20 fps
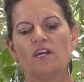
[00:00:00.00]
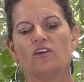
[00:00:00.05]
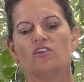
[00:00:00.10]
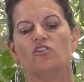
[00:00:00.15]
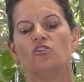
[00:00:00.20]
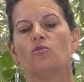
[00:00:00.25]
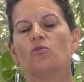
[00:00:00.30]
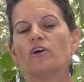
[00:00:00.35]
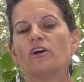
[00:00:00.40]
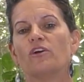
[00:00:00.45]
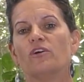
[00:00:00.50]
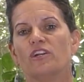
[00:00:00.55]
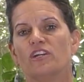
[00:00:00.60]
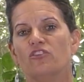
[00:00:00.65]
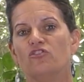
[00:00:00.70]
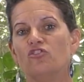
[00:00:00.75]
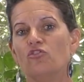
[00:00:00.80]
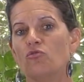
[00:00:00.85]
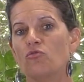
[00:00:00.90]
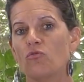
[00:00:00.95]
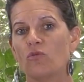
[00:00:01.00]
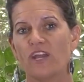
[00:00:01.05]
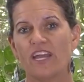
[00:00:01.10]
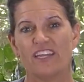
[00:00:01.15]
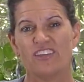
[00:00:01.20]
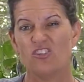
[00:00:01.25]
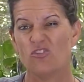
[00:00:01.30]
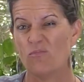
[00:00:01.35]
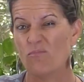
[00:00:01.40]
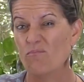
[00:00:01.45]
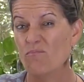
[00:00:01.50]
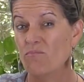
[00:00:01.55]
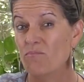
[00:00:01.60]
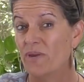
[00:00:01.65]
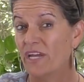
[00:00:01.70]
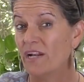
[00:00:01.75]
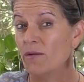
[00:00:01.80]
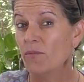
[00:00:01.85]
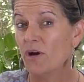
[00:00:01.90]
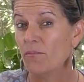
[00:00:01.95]
you are going to do at
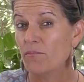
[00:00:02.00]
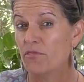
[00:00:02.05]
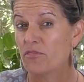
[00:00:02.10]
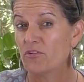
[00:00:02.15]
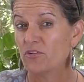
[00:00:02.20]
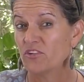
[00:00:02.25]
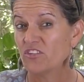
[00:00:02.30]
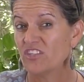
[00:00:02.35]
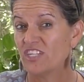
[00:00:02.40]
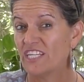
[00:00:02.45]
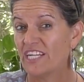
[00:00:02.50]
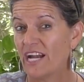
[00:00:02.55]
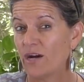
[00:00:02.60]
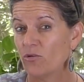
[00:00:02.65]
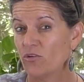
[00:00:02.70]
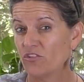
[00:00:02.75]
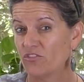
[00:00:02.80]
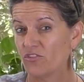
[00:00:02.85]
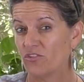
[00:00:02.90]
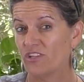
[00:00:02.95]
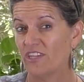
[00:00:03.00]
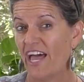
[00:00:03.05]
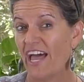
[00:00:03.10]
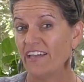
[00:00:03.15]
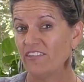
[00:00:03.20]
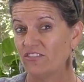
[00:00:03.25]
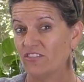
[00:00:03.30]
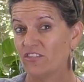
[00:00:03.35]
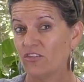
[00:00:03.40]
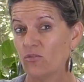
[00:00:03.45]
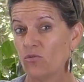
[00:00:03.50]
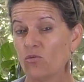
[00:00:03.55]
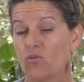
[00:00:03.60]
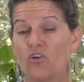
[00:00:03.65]
minimum 13 hours or less,